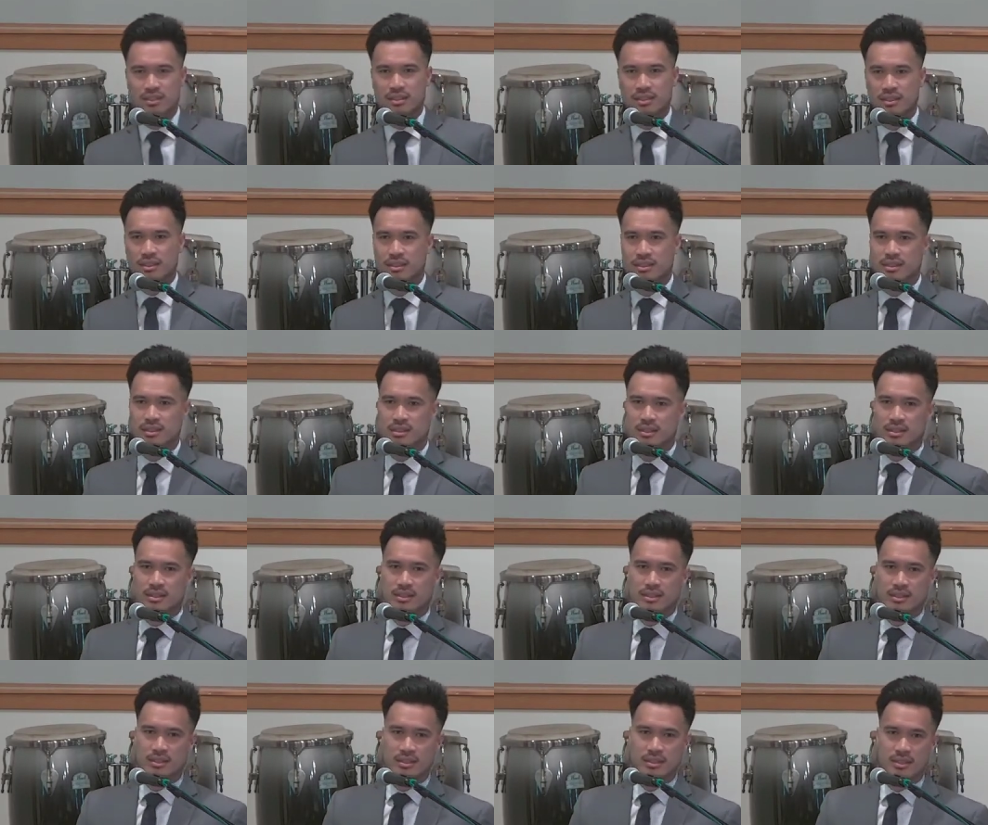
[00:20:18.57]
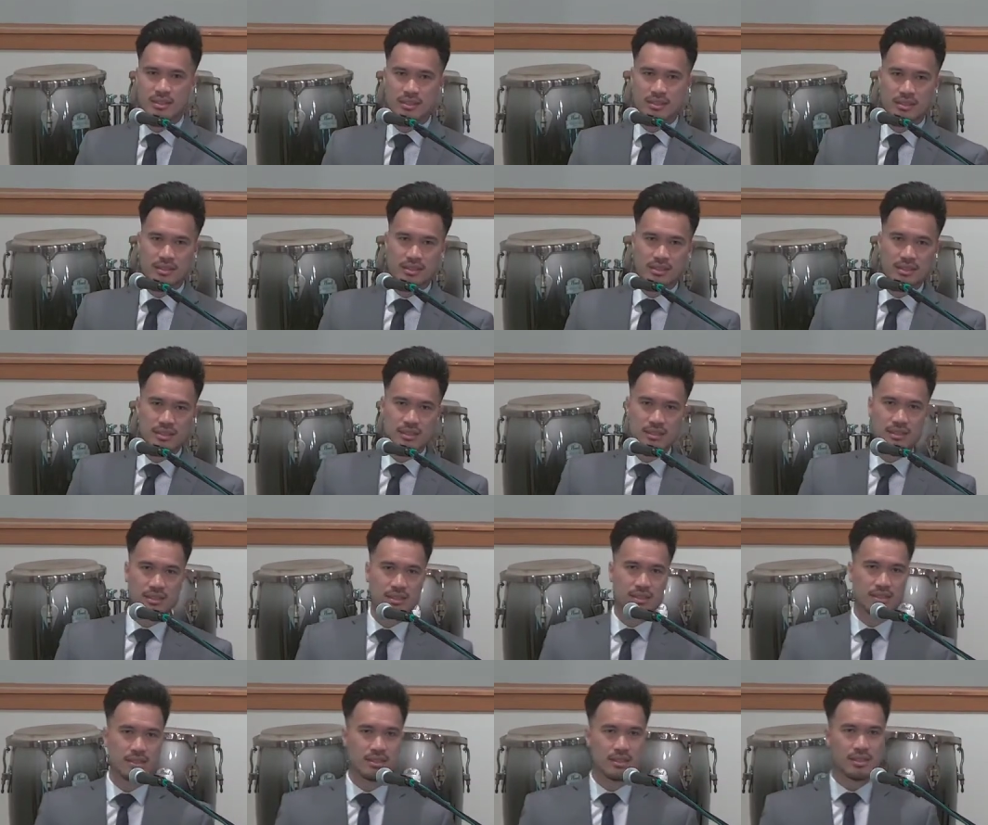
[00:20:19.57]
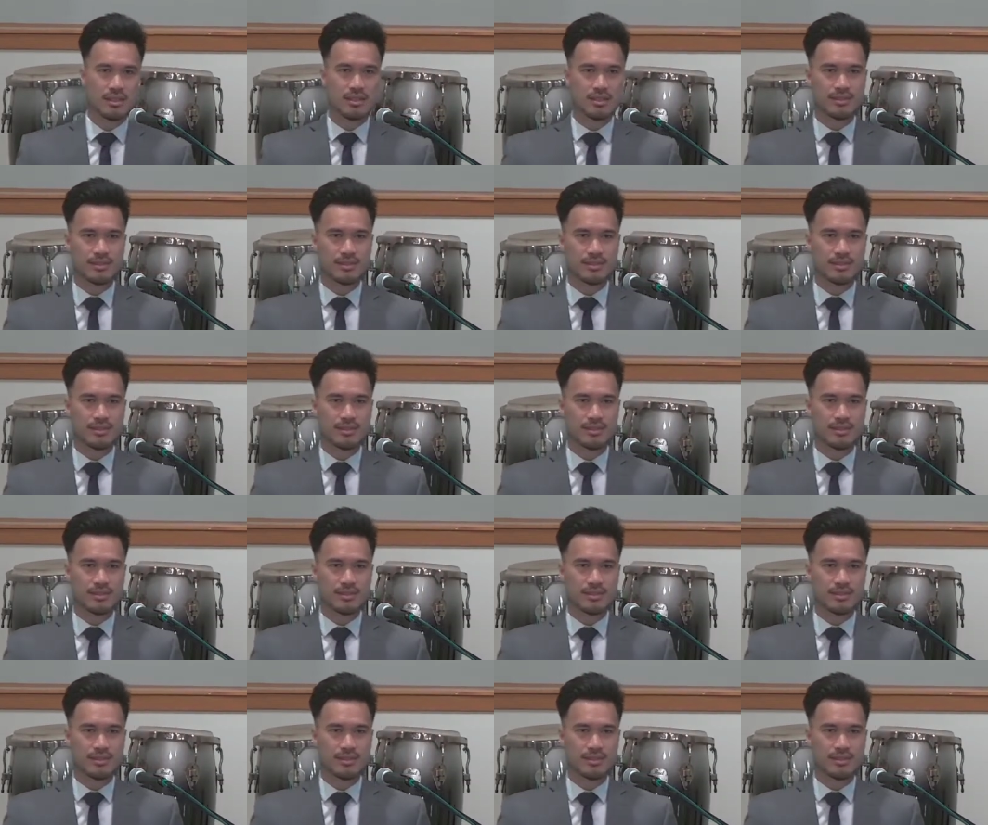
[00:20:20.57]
No one is speaking in this clip.